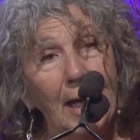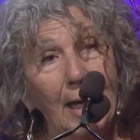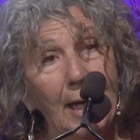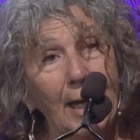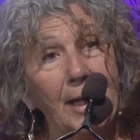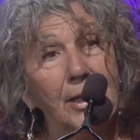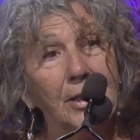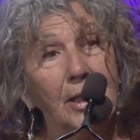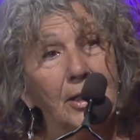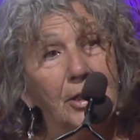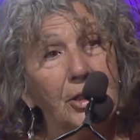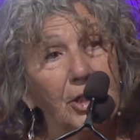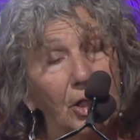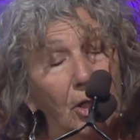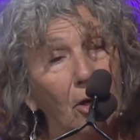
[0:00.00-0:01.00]
And
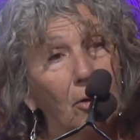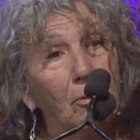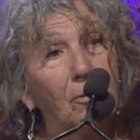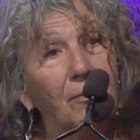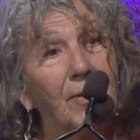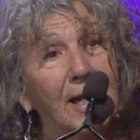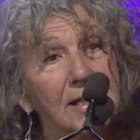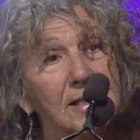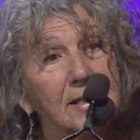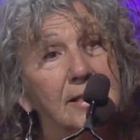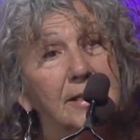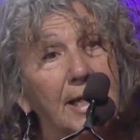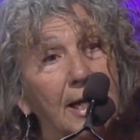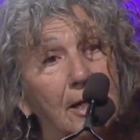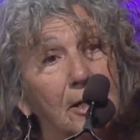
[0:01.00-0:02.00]
you know, that
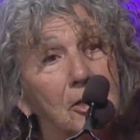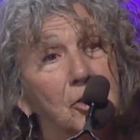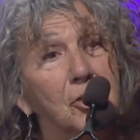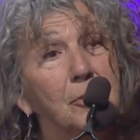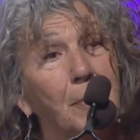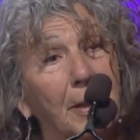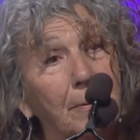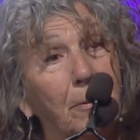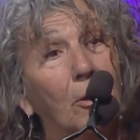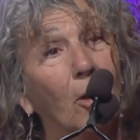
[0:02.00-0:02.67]
scares people